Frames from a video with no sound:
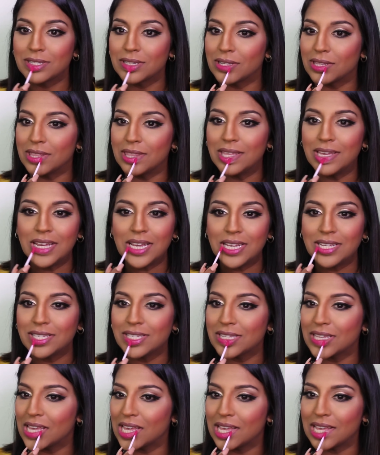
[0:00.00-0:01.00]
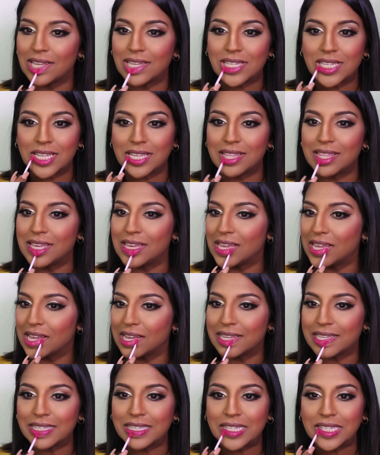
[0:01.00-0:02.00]
So this is
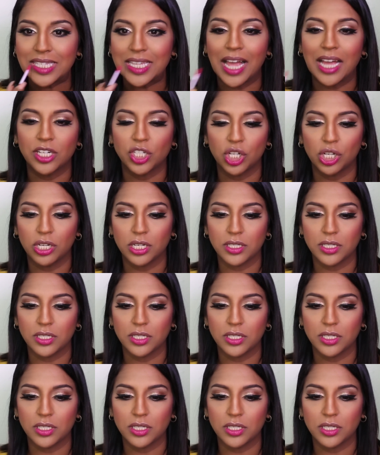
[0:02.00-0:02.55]
the Sacha